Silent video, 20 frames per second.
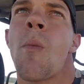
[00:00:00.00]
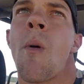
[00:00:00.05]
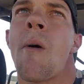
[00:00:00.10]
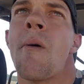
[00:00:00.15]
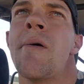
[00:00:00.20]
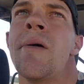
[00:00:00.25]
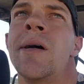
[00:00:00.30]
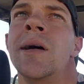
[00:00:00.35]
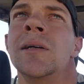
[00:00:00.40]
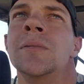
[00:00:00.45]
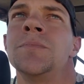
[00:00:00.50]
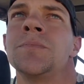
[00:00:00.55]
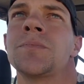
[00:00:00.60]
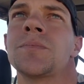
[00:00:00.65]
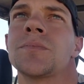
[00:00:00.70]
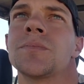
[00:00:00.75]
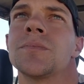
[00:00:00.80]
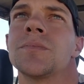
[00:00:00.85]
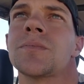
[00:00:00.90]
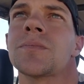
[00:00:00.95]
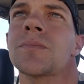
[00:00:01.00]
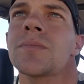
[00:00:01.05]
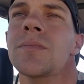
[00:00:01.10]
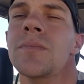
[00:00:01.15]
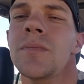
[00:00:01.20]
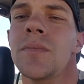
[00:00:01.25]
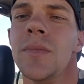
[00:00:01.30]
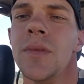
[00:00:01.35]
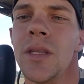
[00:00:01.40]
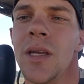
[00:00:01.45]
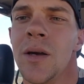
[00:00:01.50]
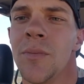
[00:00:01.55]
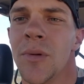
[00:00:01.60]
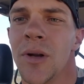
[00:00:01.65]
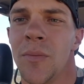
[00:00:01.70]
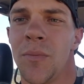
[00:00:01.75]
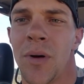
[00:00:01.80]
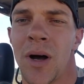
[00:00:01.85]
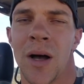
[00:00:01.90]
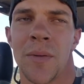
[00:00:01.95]
I'm gonna
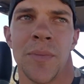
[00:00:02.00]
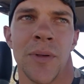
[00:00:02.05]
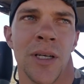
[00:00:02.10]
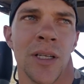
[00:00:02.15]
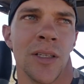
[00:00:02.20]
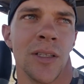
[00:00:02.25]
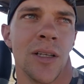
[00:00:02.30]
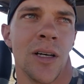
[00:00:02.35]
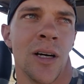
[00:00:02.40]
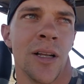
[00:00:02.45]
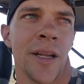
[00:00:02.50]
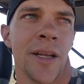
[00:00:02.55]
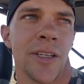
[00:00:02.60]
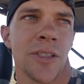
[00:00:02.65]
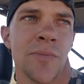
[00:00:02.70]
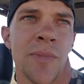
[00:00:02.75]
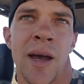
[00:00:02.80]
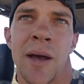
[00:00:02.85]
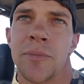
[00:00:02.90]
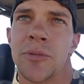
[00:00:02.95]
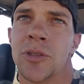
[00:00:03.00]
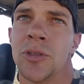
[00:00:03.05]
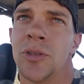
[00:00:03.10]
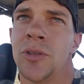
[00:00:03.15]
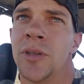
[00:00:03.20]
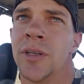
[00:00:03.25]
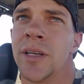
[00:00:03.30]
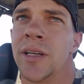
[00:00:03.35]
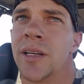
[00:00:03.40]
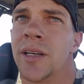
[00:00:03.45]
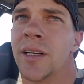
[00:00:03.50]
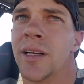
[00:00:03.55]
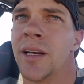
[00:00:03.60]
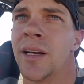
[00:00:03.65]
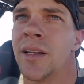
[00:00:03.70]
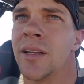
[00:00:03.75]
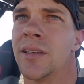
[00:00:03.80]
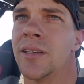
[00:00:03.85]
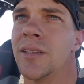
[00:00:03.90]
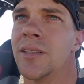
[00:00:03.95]
pop on X Maps real quick and kind
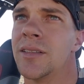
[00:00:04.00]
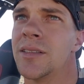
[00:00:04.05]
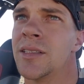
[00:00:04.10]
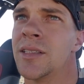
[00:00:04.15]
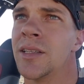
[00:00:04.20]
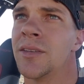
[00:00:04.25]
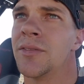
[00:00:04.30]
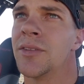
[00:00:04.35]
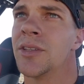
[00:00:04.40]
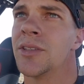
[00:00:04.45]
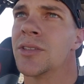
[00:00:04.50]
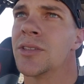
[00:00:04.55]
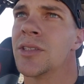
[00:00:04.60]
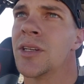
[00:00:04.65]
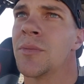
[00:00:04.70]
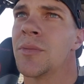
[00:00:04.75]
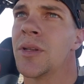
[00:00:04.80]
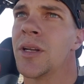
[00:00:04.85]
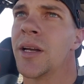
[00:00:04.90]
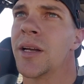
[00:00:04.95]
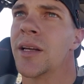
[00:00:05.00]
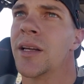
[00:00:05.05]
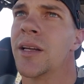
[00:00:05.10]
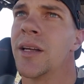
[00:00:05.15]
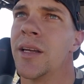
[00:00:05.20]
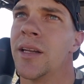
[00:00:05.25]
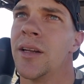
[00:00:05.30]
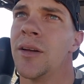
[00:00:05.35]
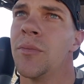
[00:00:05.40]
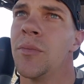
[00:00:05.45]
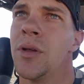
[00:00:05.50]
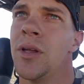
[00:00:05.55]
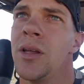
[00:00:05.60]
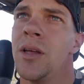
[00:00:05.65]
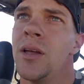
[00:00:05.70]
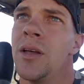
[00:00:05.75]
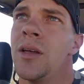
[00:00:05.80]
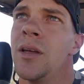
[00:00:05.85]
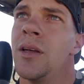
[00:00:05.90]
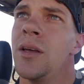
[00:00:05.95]
of see if there's something I can get up
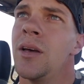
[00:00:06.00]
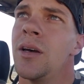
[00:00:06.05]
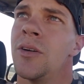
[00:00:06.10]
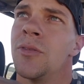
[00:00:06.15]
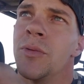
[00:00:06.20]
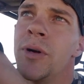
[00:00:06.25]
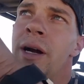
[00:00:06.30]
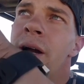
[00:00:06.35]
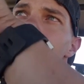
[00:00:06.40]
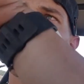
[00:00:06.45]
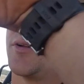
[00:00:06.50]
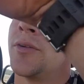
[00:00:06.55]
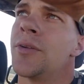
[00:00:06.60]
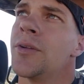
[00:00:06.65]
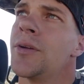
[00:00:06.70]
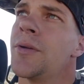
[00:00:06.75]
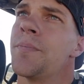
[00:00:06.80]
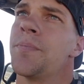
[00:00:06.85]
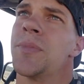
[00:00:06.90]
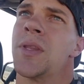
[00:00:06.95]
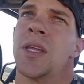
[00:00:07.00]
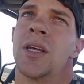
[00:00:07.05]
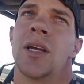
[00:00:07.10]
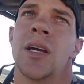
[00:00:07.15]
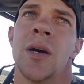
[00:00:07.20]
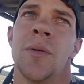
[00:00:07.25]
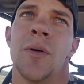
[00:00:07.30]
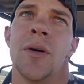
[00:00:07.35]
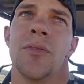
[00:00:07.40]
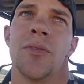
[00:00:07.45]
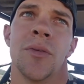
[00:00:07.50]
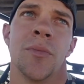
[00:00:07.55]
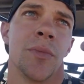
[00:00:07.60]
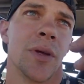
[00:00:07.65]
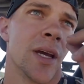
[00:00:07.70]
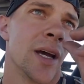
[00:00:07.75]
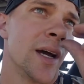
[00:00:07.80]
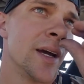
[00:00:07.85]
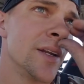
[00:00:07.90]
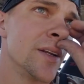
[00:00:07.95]
around and then come up from
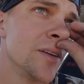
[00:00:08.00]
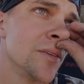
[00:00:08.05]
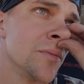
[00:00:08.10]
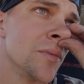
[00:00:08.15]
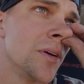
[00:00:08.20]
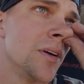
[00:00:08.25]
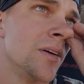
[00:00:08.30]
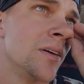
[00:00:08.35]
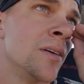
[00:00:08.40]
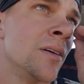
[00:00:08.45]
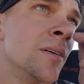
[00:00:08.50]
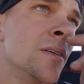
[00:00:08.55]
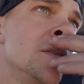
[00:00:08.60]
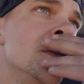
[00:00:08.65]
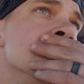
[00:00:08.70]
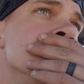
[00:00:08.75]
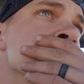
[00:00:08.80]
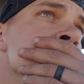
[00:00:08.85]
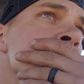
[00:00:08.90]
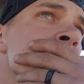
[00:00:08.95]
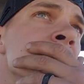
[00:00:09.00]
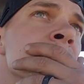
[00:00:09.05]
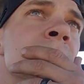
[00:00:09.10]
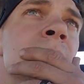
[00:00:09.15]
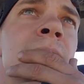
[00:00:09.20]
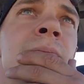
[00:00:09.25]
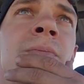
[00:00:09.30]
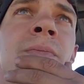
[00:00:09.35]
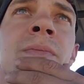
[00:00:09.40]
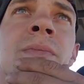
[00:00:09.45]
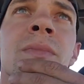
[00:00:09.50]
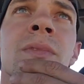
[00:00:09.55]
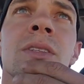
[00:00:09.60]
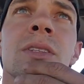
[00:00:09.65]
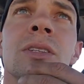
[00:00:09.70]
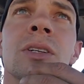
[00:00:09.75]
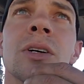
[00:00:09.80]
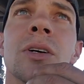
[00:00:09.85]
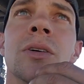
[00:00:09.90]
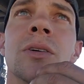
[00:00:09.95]
behind them.
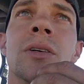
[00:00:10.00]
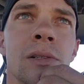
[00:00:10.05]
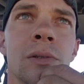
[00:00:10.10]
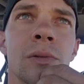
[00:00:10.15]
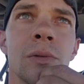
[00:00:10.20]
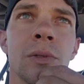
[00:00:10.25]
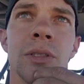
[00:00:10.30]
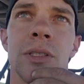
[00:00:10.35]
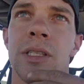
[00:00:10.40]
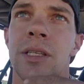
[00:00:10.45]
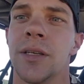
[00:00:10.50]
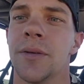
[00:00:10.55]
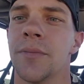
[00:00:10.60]
So we'll see.